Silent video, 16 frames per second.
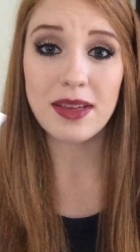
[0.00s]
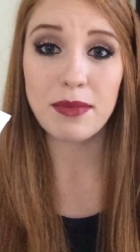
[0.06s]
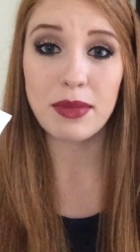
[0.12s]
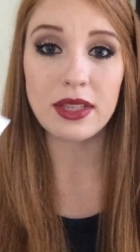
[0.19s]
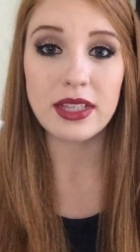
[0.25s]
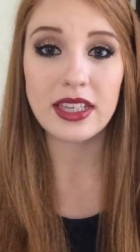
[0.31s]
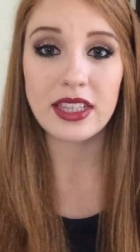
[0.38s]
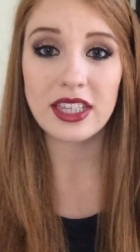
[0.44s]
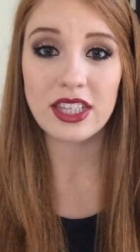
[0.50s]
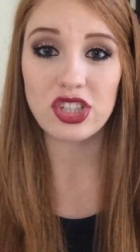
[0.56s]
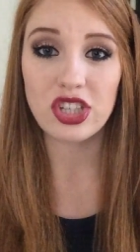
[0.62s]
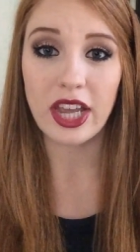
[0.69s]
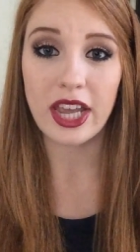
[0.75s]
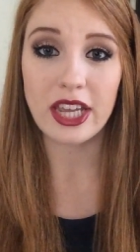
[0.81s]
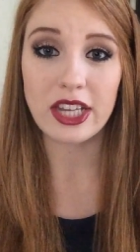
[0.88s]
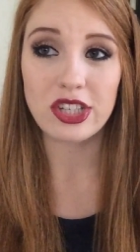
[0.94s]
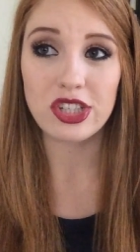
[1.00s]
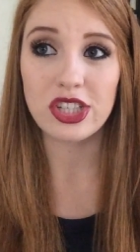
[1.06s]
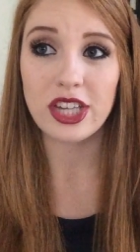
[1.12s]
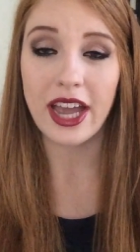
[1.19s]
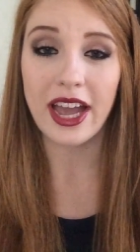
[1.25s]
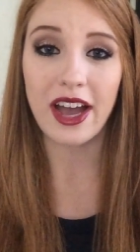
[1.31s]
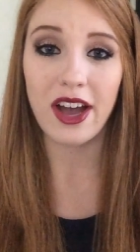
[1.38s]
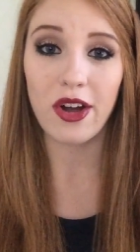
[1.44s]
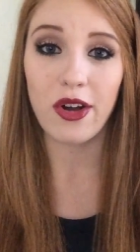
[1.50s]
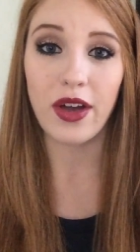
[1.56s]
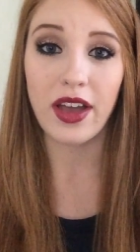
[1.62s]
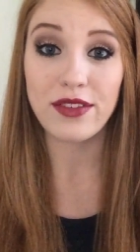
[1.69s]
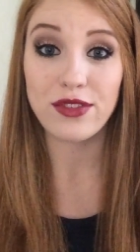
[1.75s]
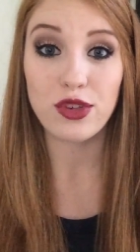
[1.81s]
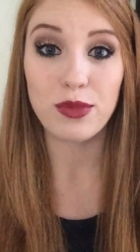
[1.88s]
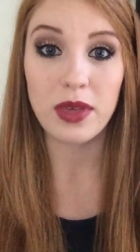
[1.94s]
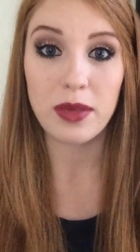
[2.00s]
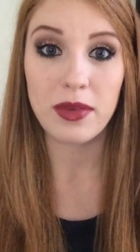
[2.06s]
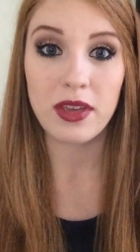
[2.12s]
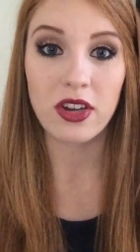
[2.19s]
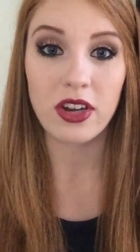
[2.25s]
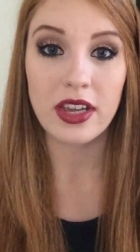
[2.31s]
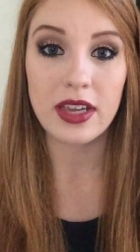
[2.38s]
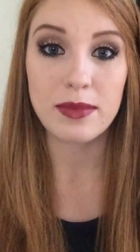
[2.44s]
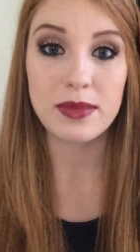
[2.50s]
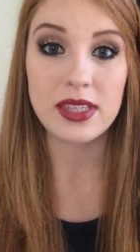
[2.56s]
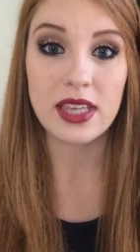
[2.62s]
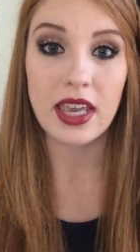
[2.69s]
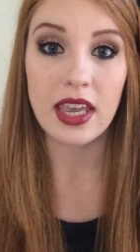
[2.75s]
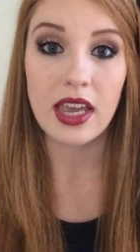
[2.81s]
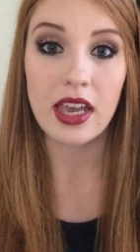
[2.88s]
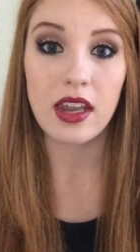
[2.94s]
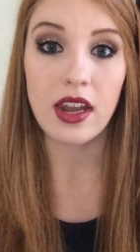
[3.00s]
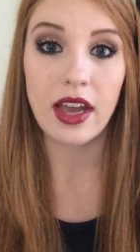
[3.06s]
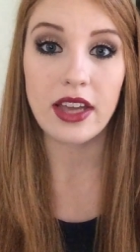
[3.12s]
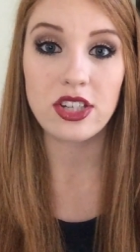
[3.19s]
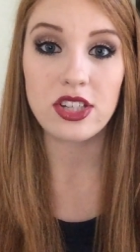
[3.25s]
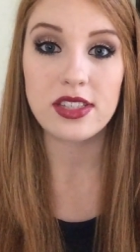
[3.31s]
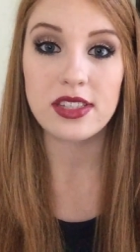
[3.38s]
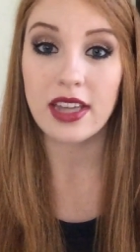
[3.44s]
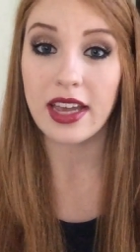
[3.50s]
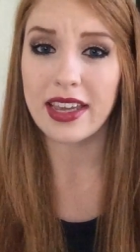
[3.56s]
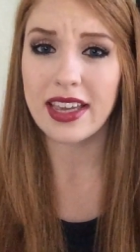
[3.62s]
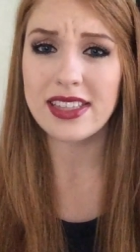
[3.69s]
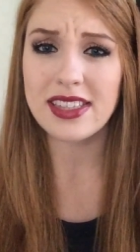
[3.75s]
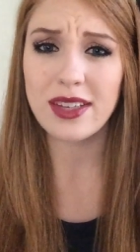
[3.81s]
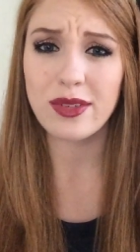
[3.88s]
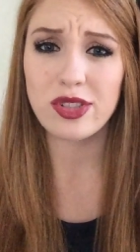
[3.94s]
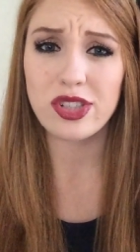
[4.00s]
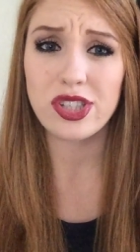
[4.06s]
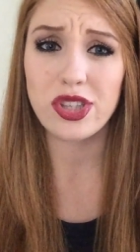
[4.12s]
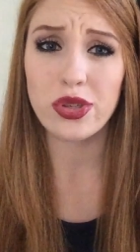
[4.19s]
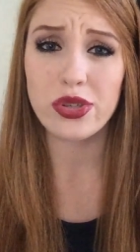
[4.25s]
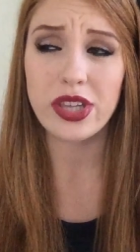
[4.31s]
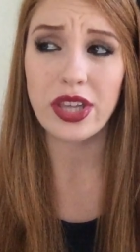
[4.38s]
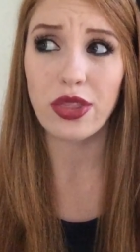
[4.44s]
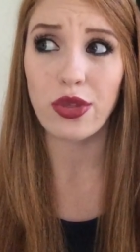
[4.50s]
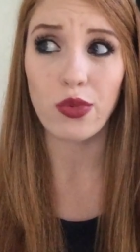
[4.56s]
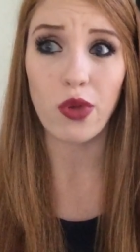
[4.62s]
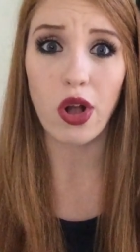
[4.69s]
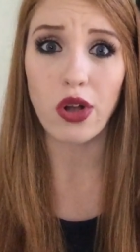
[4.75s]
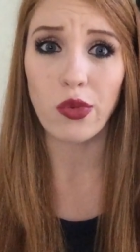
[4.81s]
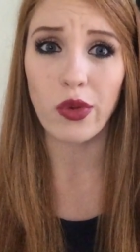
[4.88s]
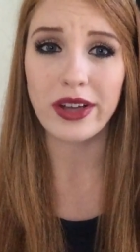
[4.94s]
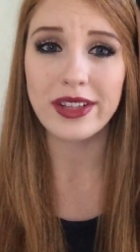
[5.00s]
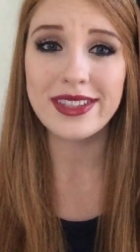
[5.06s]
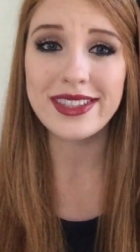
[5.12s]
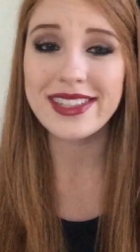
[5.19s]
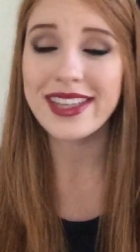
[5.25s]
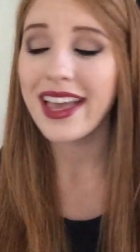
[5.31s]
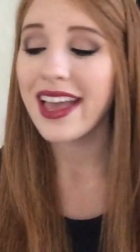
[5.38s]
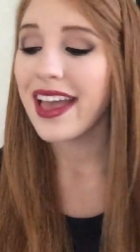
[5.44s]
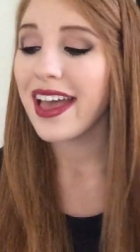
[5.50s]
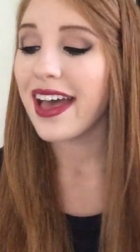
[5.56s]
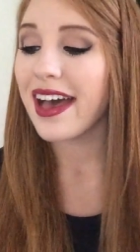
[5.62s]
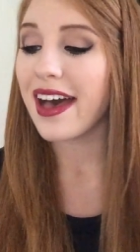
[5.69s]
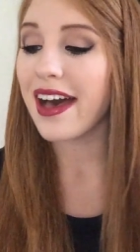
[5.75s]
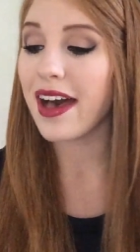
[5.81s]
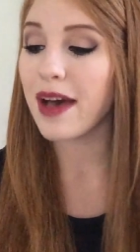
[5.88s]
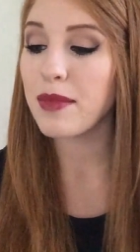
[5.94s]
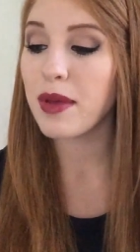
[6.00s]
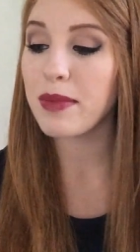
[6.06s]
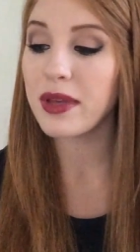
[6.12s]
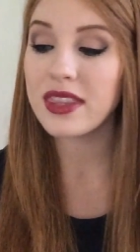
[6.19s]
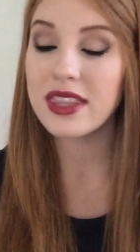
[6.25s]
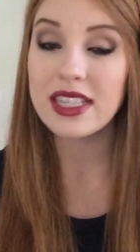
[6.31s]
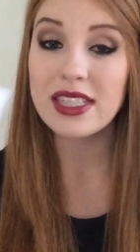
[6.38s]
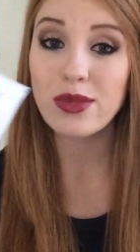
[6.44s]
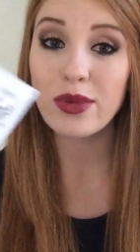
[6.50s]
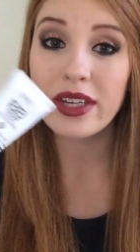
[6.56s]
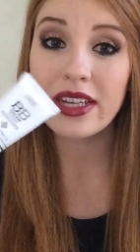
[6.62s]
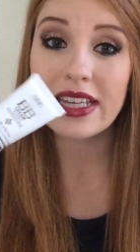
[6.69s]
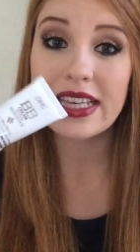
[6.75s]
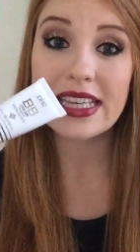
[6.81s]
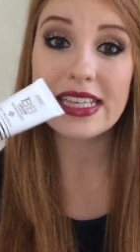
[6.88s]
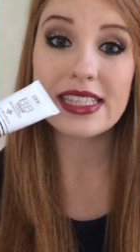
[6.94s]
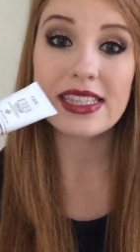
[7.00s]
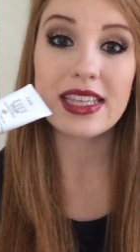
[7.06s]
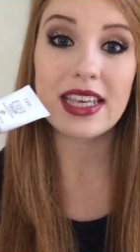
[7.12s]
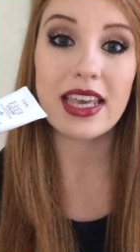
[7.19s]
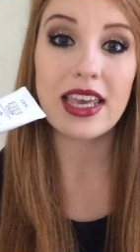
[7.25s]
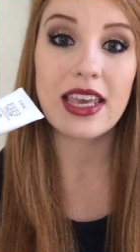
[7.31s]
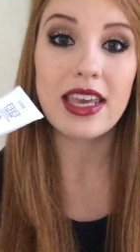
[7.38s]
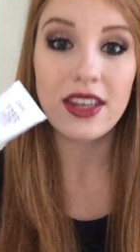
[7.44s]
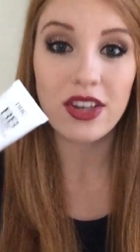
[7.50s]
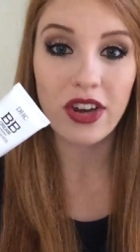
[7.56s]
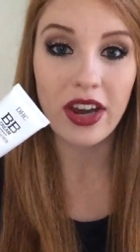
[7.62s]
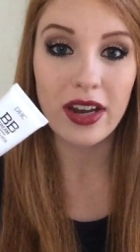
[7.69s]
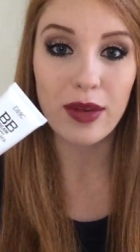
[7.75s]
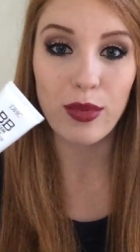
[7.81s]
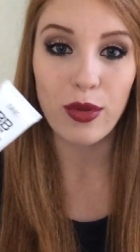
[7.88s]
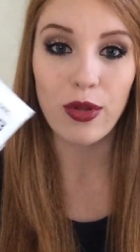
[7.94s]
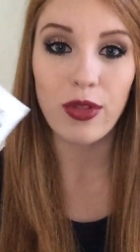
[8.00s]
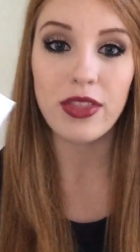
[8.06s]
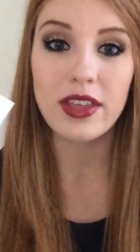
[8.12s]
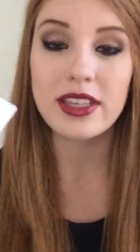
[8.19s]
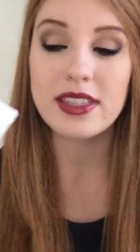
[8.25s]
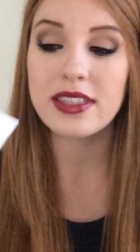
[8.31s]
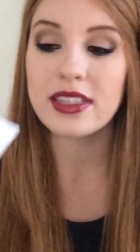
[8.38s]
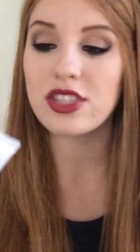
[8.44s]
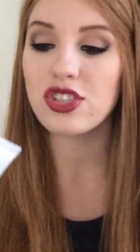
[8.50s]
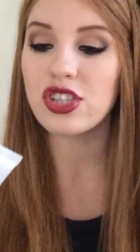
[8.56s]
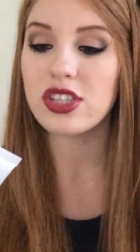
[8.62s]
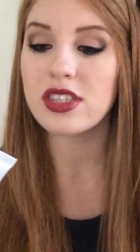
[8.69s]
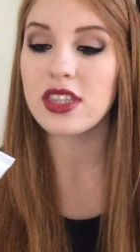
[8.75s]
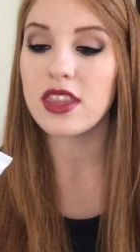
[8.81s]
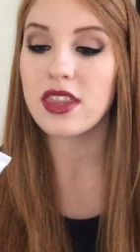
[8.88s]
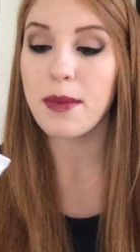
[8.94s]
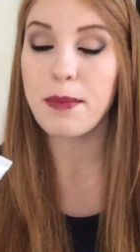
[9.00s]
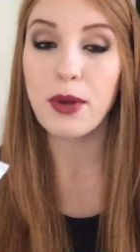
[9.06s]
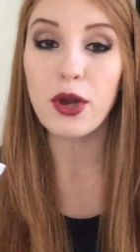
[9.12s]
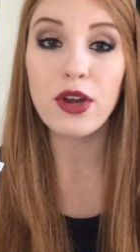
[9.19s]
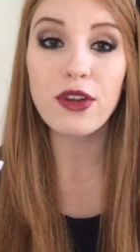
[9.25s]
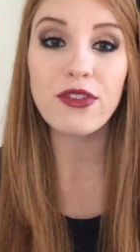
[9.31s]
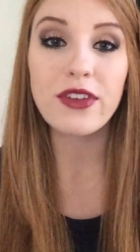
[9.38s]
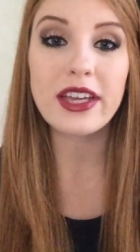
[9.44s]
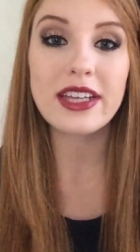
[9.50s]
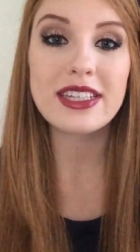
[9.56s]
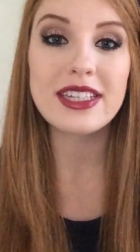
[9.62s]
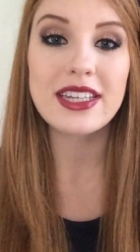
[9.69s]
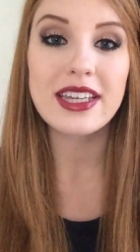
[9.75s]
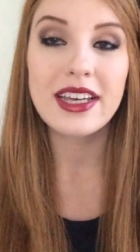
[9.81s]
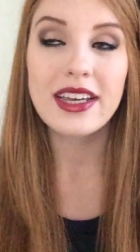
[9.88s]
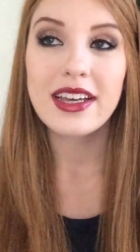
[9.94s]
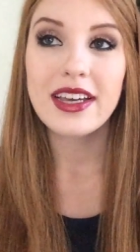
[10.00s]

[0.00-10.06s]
completely changed how I view B B creams, and I just, I guess I was just using the wrong ones, um, but this one is incredible. This is just the perfect